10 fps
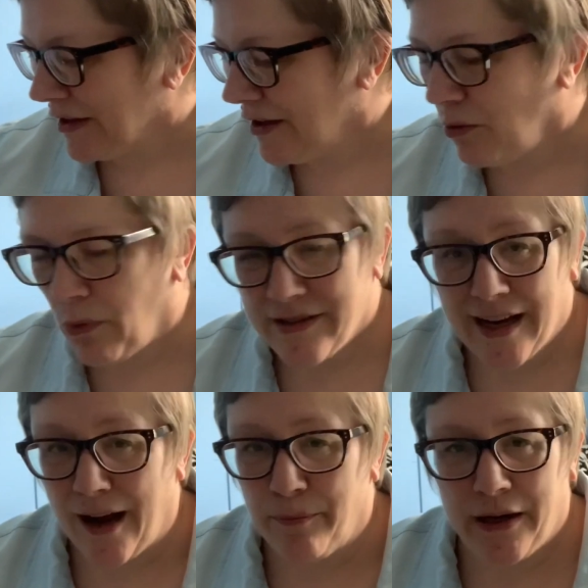what's
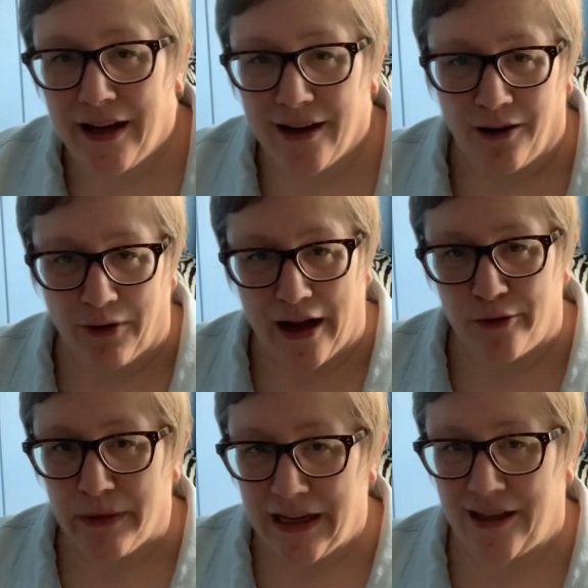happening around
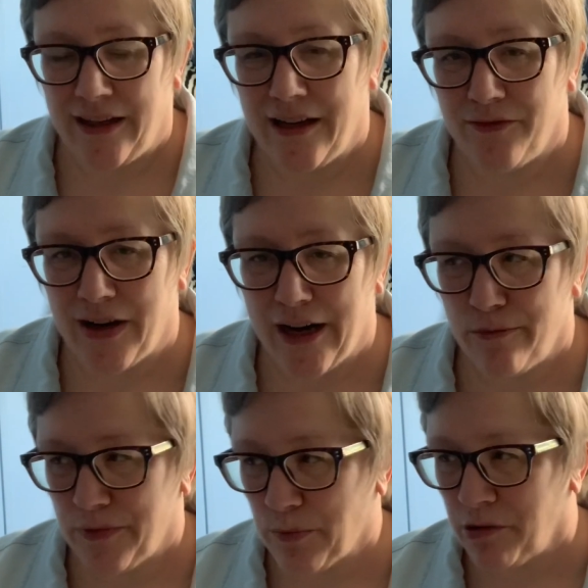me and the
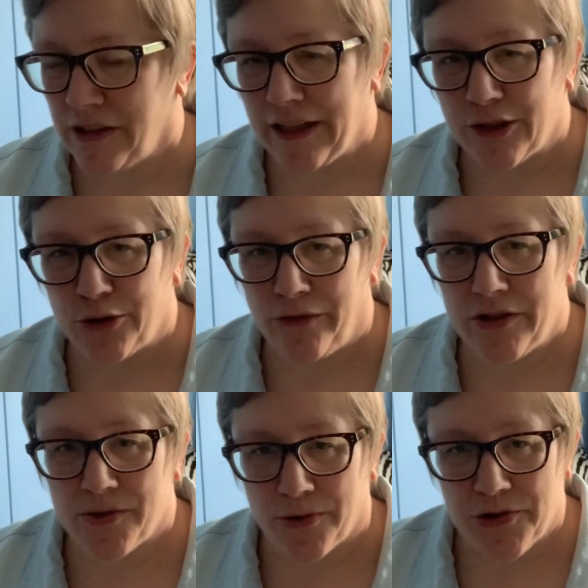environment, the political and the
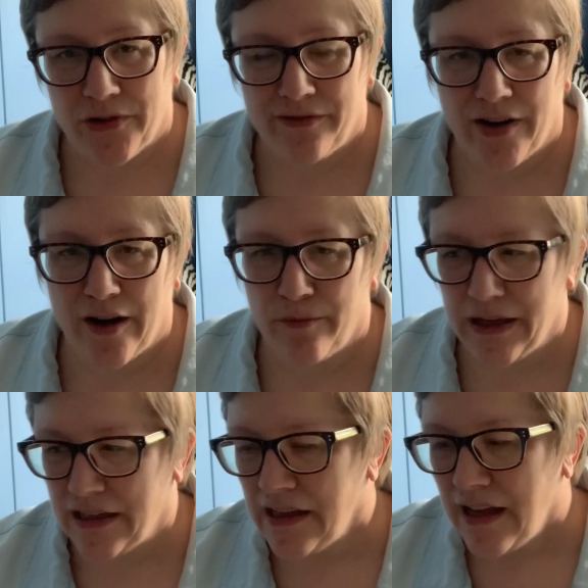social
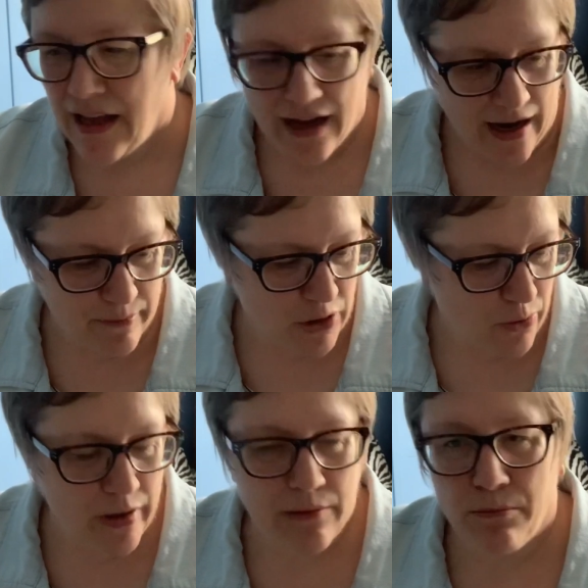environment. I'm
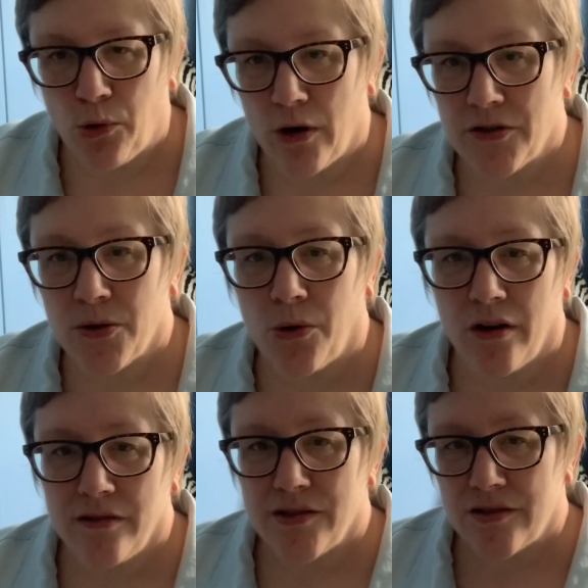going more
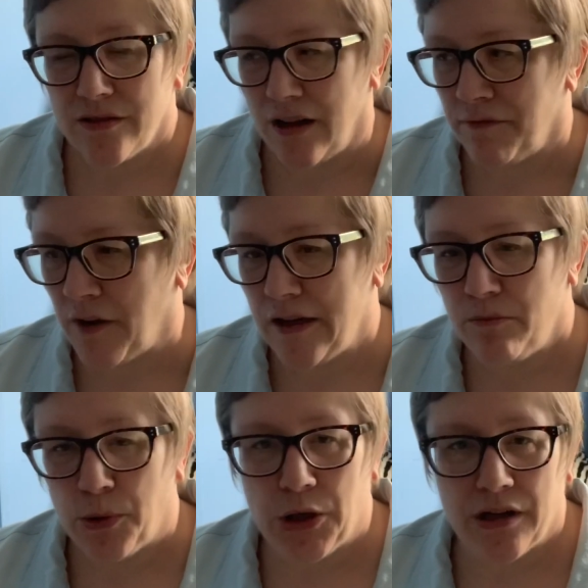towards a fun
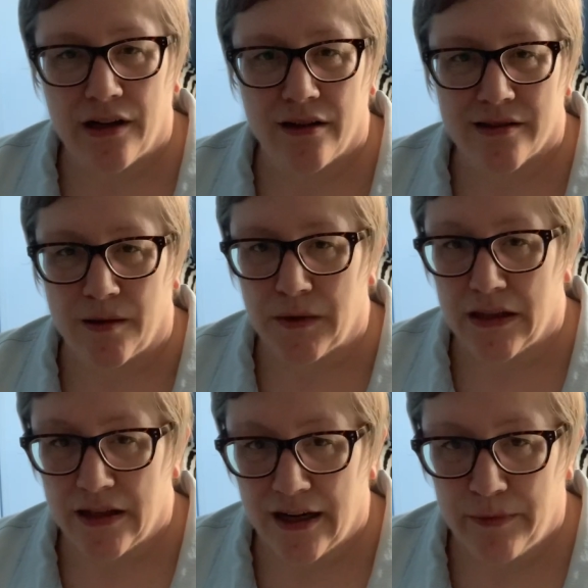book, something
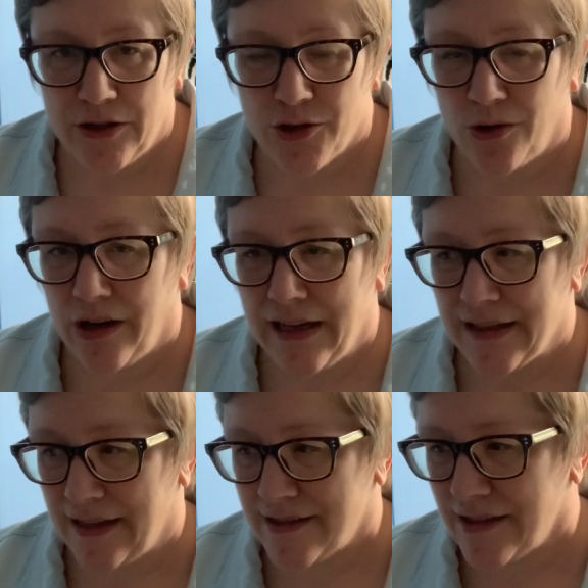that I'm enjoying
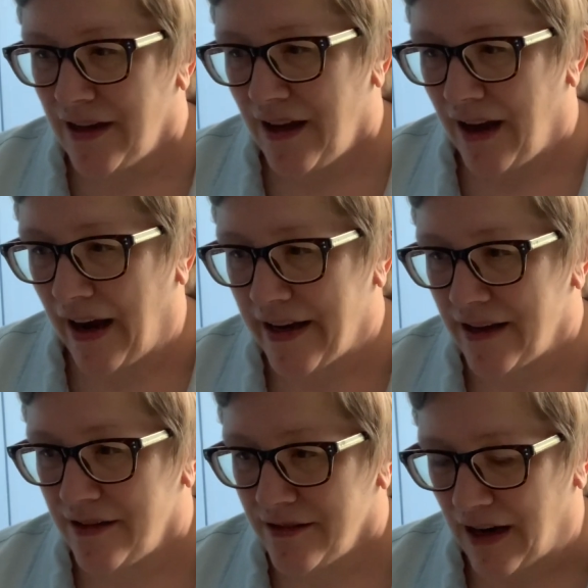
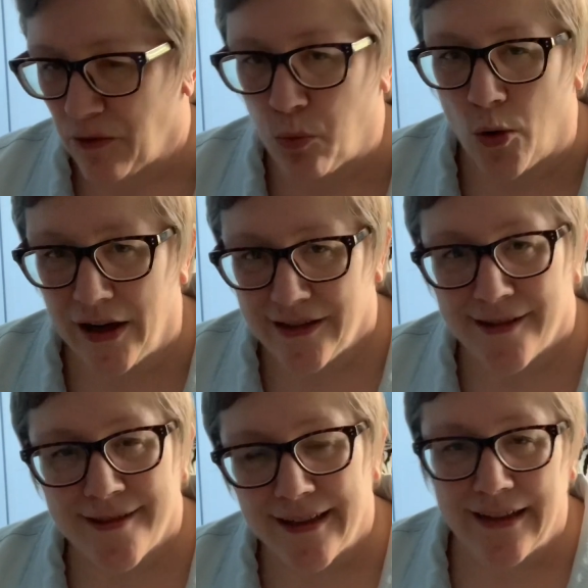I want to
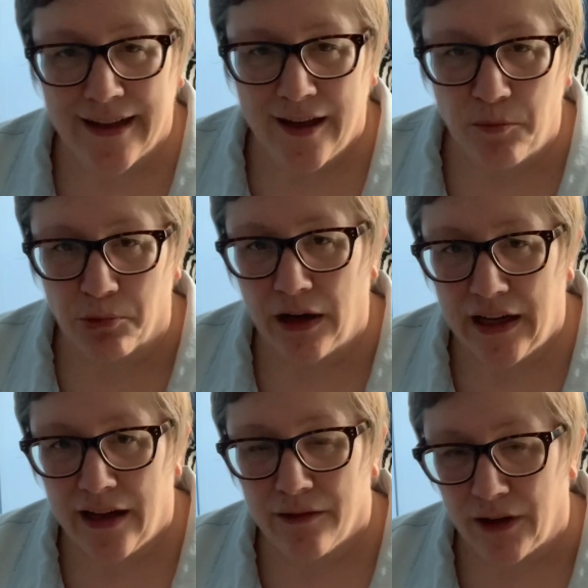sit and keep
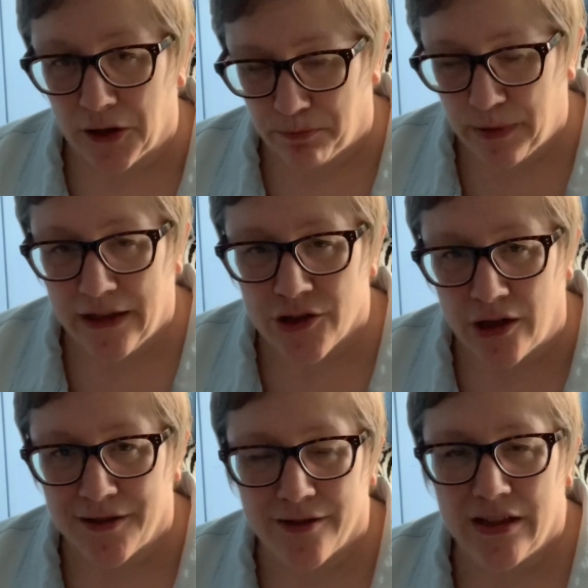reading big
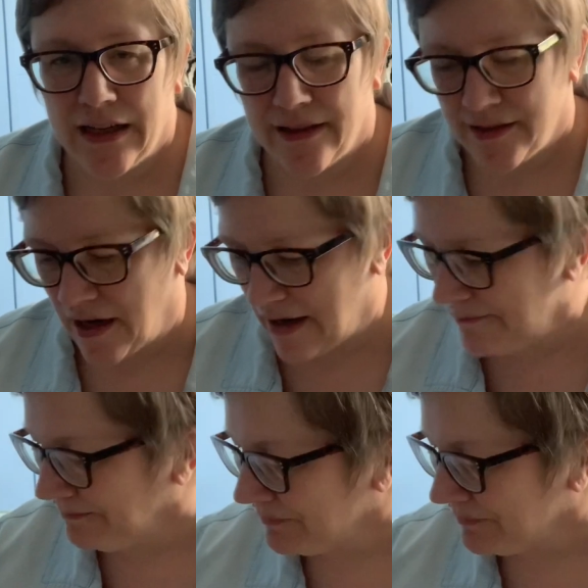chunks of it at a time.